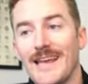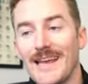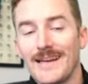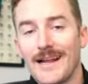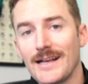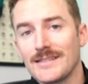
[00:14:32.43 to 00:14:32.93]

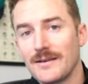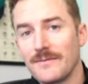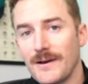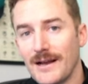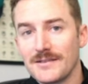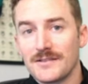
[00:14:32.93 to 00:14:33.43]
and has a
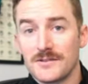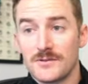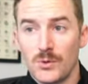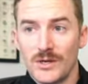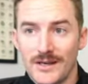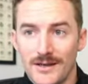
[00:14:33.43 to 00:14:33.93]
fast
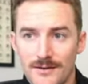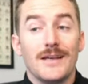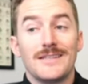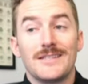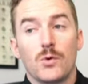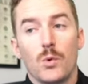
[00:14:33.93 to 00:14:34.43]
swing. A
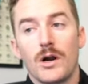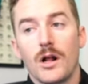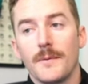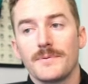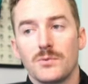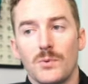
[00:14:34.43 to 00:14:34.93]
squared
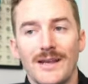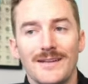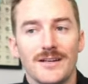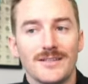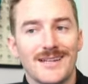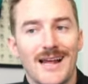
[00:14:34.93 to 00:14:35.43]
up swing
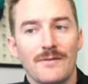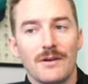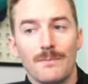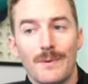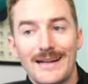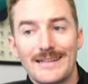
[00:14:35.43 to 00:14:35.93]
doesn't have a
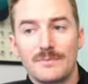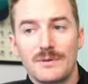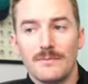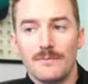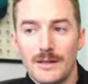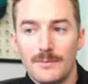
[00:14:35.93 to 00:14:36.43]
bat
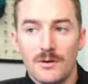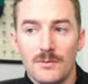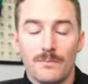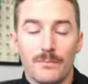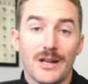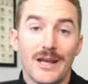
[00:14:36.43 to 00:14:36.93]
speed minimum,
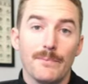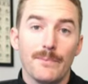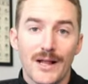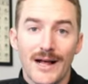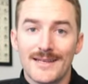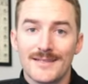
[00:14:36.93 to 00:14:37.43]
but a
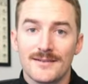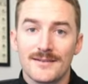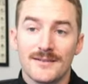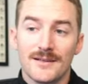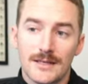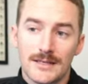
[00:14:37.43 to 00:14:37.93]
blast
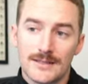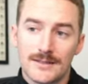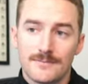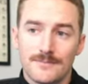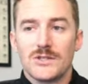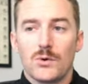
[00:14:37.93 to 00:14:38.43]
does.
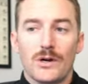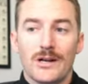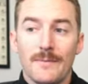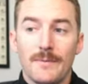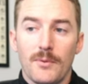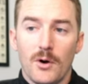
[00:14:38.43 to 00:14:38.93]
Squaring
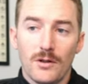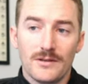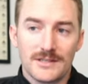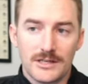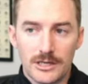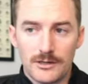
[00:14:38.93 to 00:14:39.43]
up a ball is
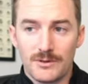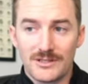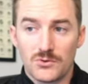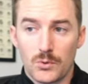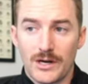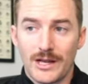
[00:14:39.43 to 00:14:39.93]
good, but
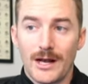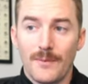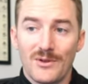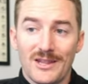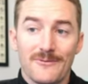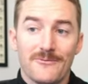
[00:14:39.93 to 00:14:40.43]
squaring it up
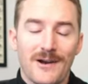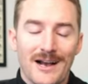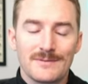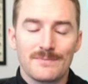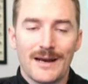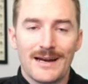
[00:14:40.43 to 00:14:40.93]
with a
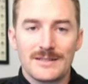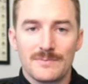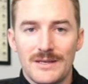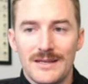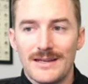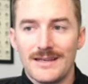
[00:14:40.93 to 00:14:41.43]
fast bat
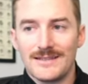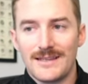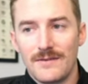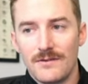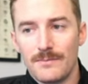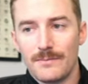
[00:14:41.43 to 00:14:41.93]
speed is
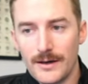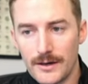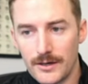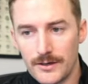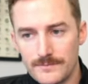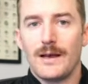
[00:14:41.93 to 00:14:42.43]
even
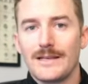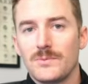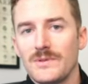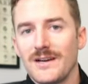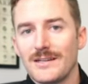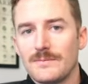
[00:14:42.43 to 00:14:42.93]
better. As
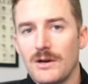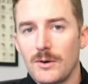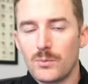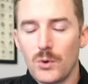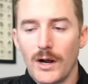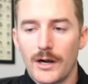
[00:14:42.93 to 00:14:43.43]
we talked
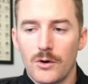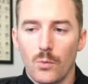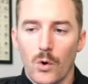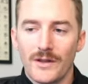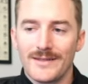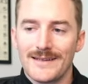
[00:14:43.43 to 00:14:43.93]
about prior,
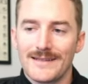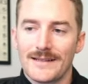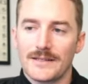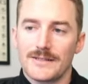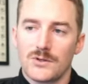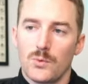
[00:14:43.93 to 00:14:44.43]
one thing that
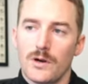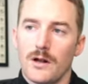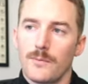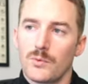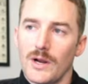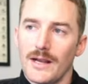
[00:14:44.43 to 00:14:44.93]
the squared
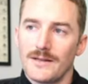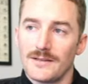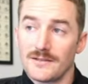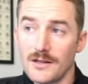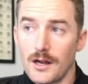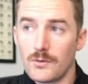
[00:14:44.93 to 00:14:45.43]
up rate
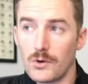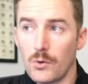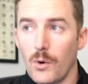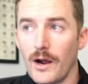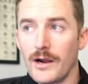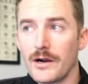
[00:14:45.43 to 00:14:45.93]
does not
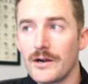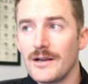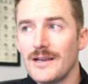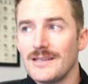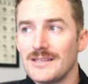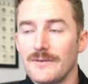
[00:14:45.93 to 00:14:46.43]
require
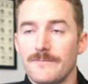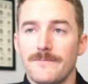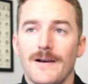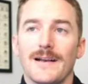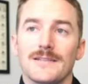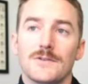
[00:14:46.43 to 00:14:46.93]
is a
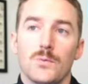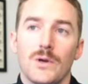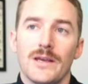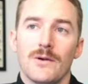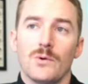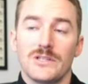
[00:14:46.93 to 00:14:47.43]
fast
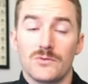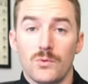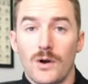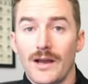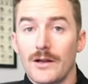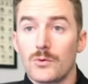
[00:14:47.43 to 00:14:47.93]
swing, which is
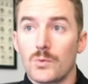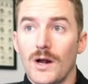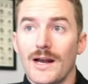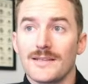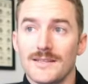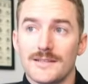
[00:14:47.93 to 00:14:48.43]
why
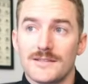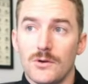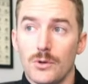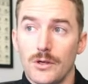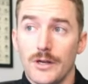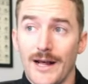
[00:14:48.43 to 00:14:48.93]
Arraez is
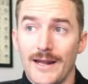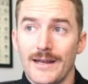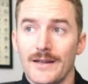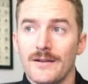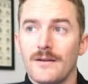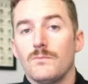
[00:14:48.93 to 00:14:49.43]
so good at
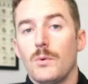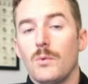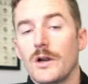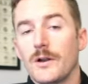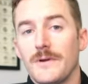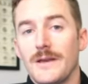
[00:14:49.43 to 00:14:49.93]
it. But
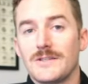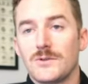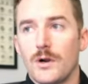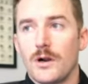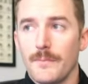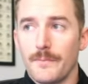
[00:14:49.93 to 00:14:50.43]
what if a
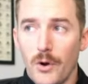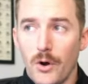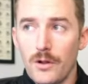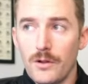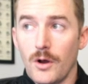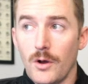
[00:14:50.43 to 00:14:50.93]
squared up
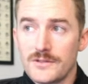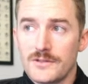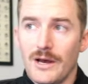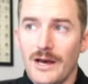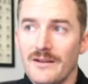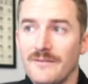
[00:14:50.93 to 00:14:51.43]
ball also
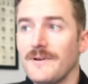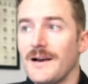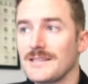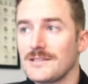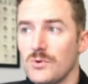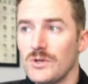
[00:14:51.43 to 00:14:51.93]
had a
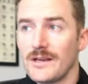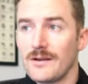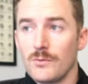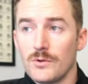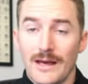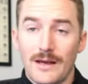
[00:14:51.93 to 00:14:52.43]
fast swing?
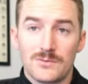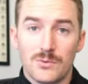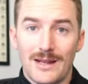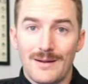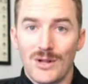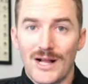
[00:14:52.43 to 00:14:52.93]
Well, that's what
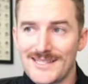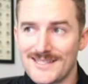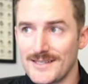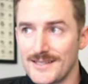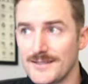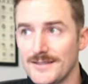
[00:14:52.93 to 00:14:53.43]
a blast
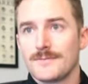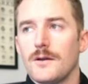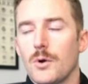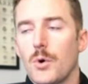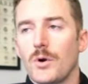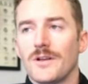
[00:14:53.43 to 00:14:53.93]
is.
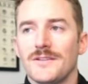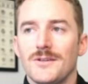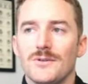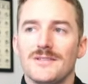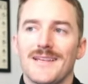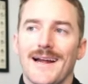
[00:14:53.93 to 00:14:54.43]
According to
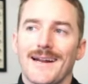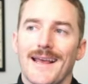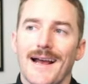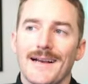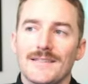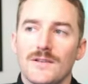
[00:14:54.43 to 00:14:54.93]

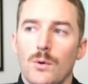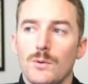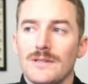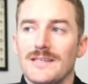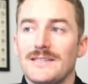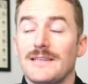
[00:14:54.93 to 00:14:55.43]
StatCast,
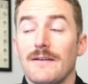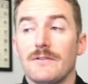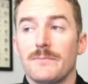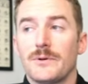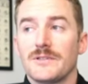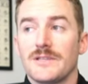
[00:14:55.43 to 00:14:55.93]
only
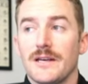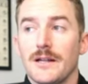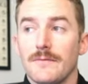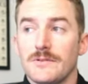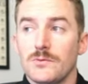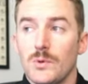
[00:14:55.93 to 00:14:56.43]
7%
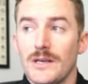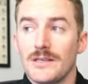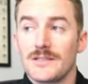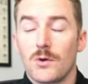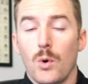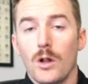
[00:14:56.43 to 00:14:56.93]
of
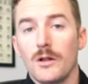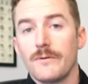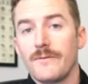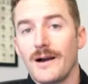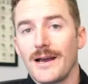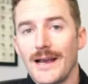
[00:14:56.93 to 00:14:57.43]
swings
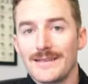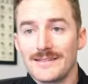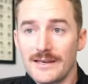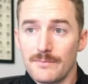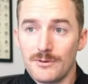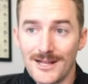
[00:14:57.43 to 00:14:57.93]
qualify as
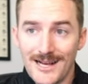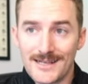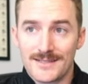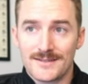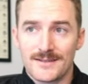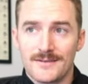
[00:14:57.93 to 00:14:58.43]
a
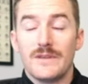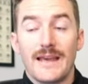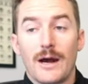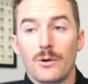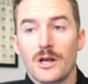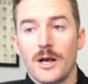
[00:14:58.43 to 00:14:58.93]
blast. The
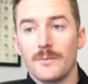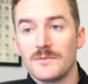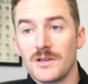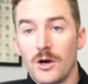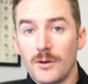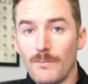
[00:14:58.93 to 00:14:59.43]
outcomes
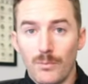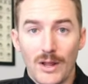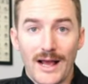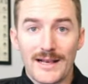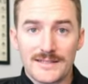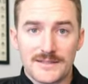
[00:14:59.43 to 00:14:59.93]
on
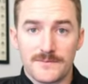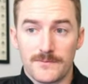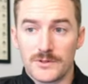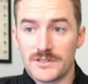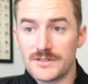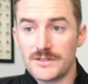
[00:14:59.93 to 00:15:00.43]
blasts
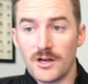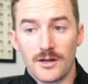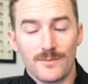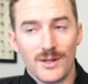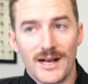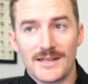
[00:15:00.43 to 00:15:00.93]
versus non
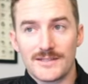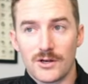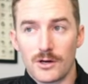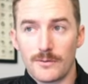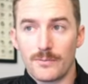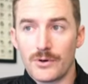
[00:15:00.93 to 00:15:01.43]
blasts
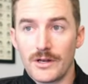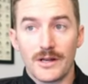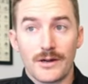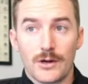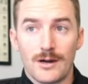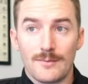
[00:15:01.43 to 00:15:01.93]
are pretty
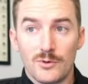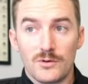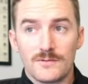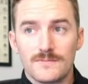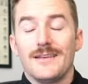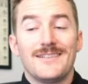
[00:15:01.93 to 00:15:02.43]

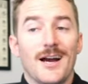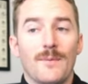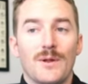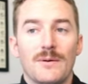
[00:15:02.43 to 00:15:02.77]
incredible. The top